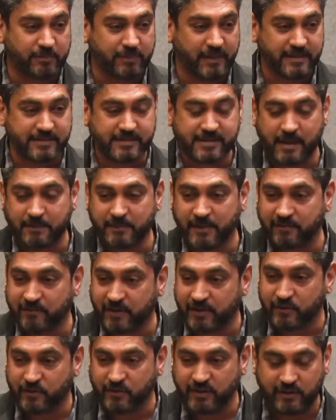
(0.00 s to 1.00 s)
Please come in
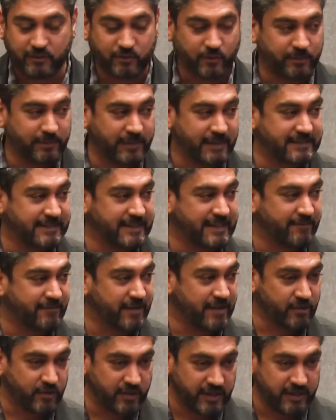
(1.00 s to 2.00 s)
when you need to, please leave
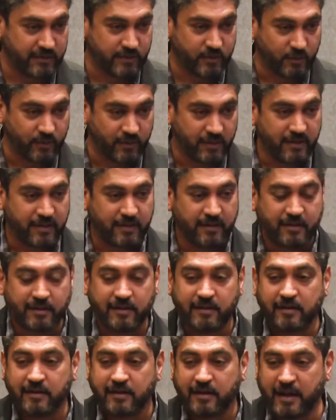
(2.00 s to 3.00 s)
when you need to.
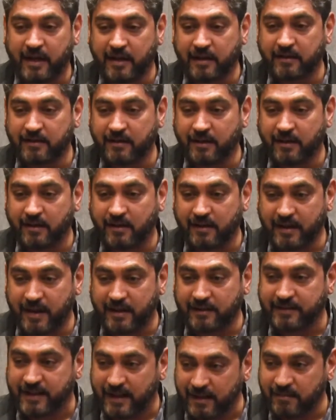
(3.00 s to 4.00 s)
And, uh,
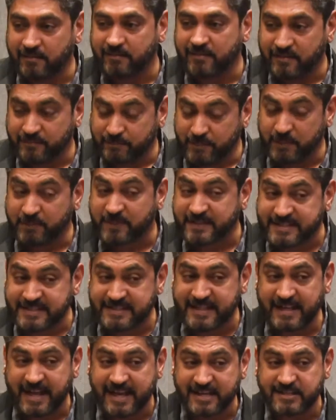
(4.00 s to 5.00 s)
and then people
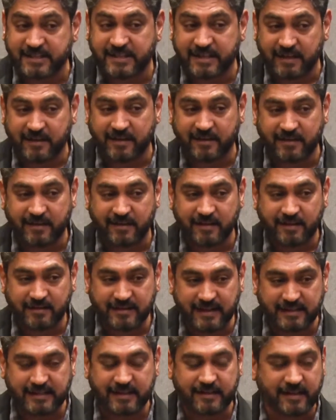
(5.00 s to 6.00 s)
still hesitated
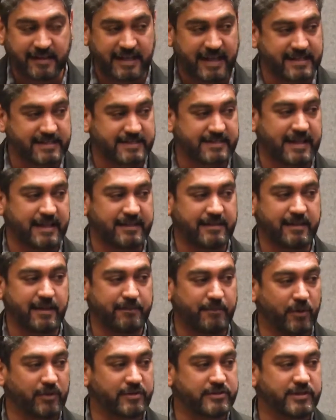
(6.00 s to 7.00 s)
till they realized that the
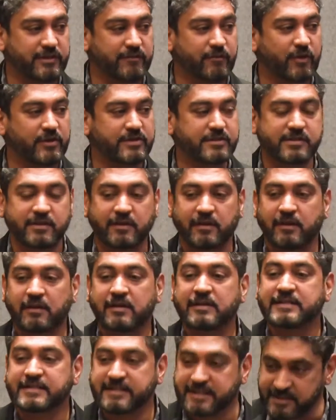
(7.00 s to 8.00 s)
apology was
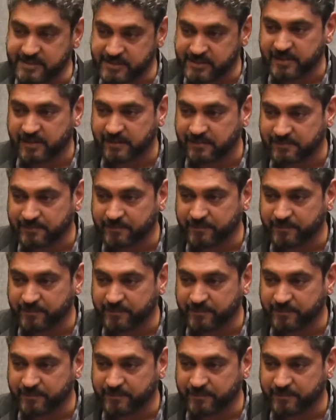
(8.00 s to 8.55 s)
sincere.